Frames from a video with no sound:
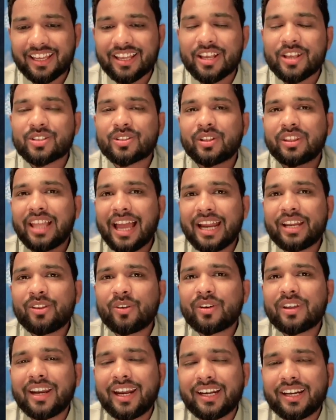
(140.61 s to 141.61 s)
So that you
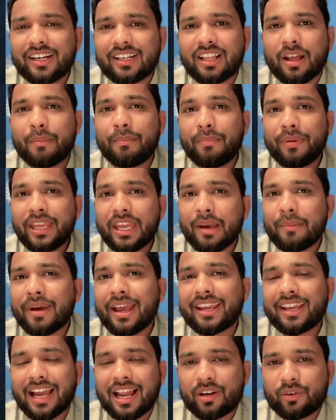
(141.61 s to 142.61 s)
created the BMI
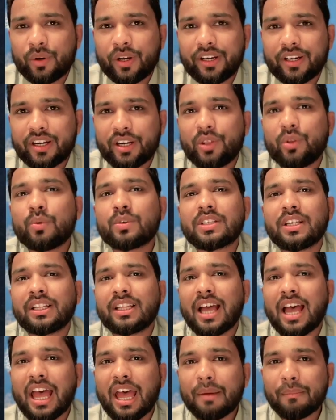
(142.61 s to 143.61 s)
calculator using the
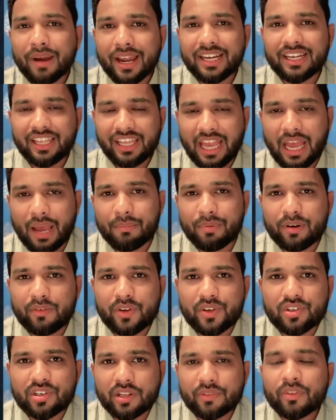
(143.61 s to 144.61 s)
MIT App
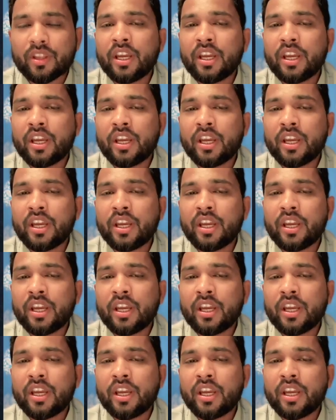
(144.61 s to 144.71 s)
Inventor.